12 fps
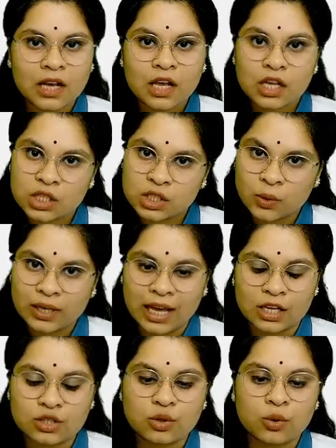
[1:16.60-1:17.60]
So
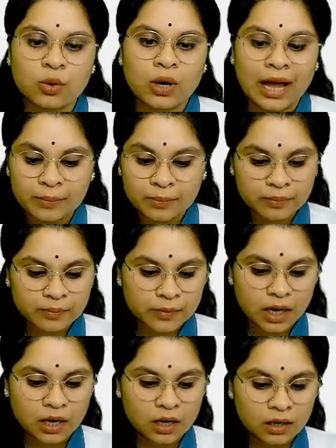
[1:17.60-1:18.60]
yeah, so
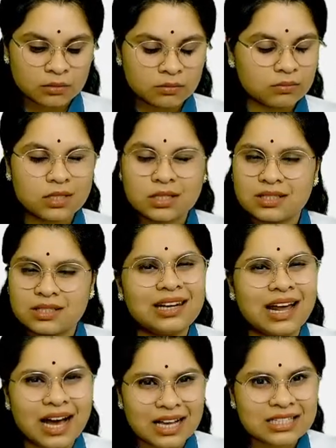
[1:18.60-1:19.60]
this is the
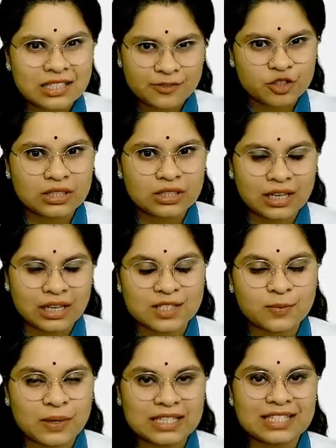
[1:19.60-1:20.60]
last revision class,
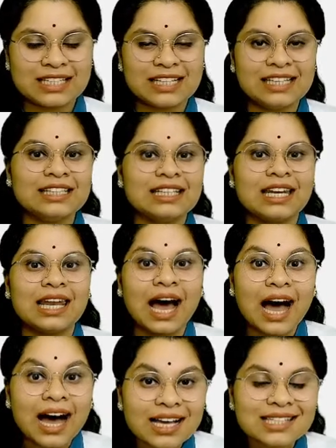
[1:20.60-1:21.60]
basically the
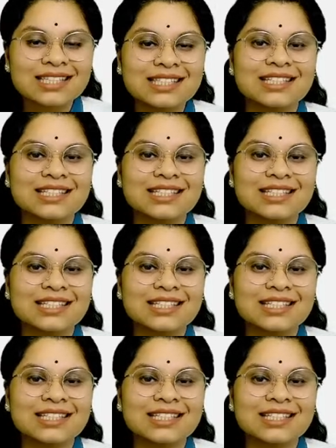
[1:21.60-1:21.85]
last